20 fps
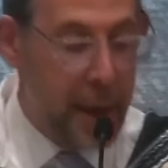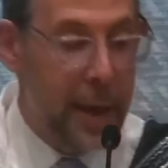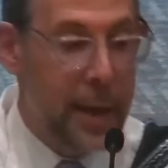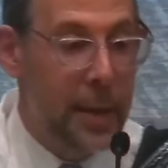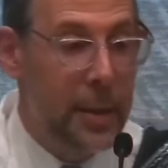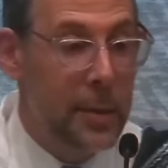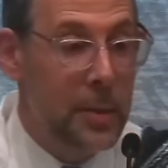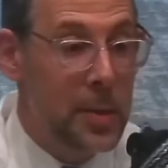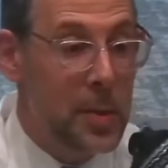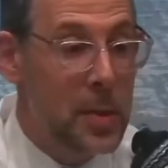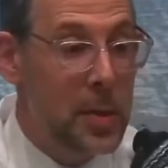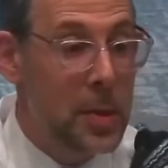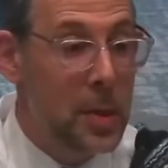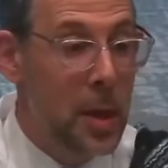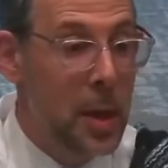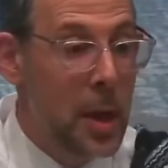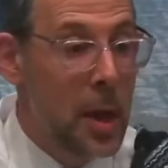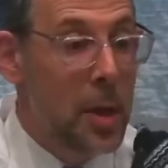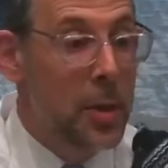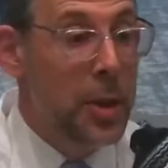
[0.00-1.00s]

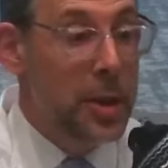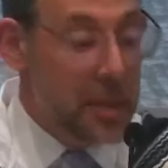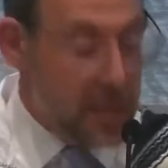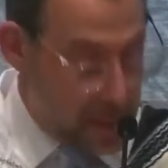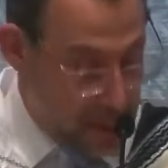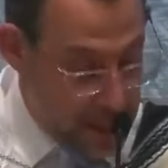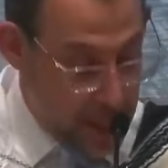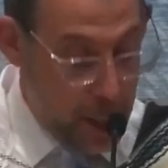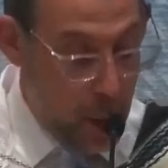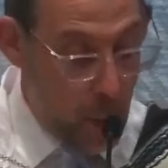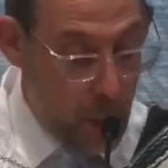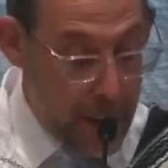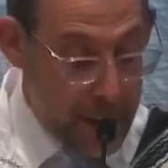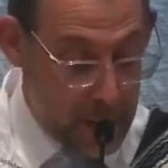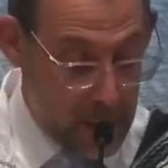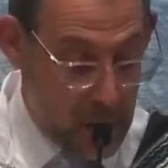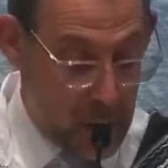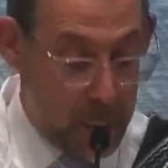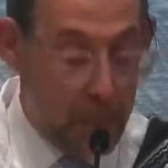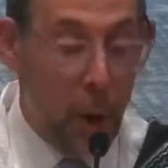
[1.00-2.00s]
things, the
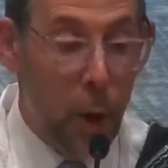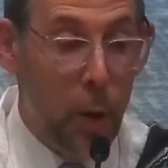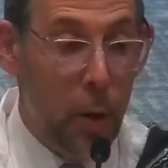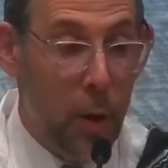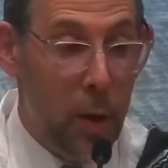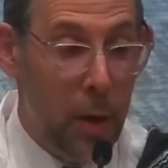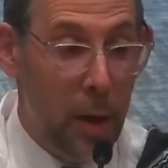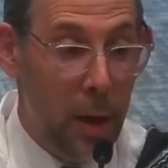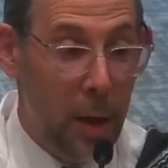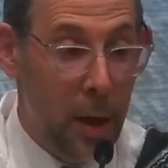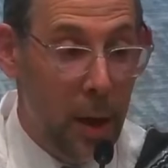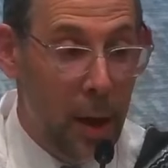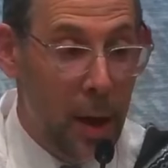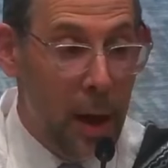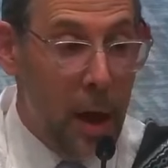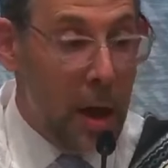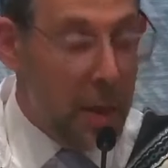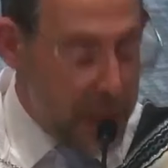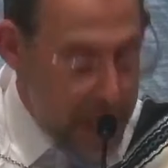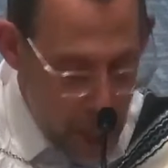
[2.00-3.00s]
cigarette smoke,
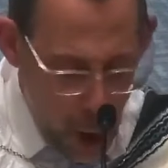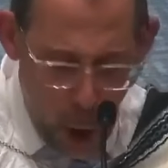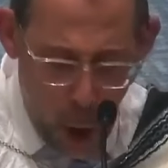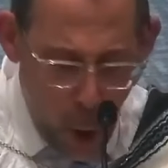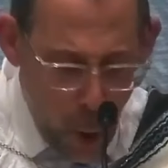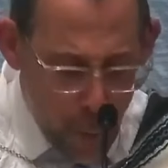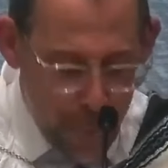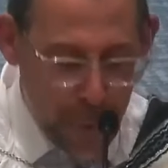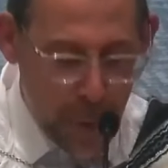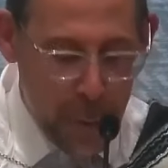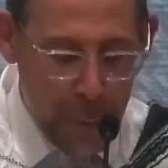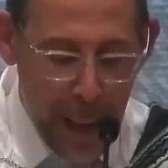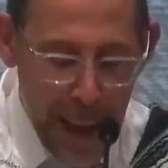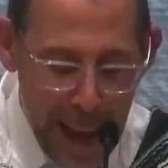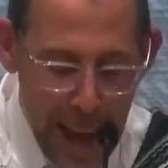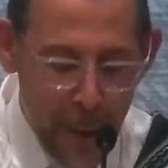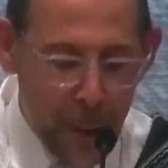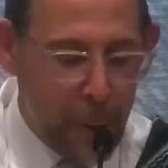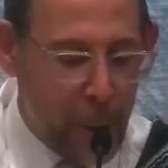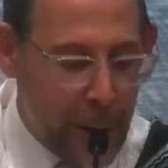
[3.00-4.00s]
the
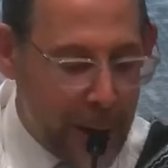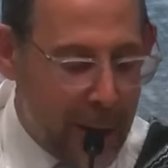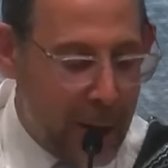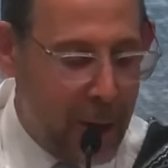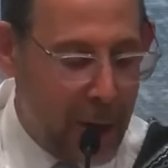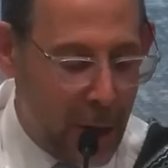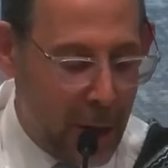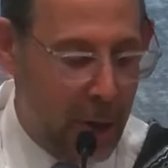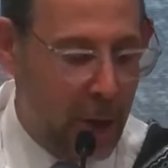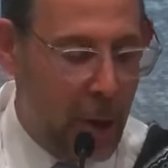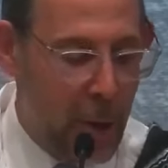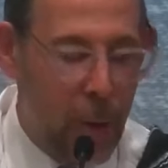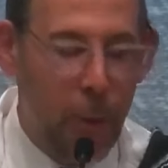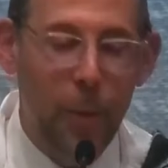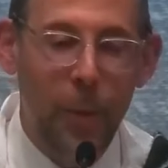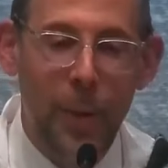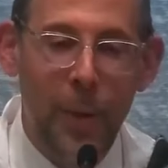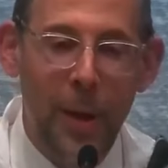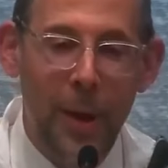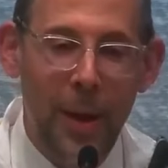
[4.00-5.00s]
overpowering
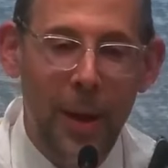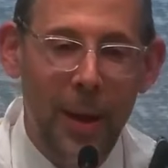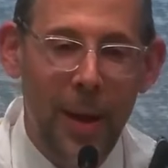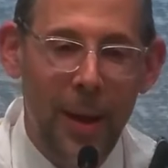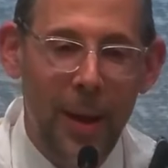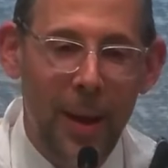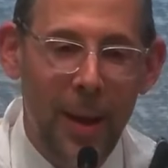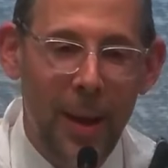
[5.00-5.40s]
cologne,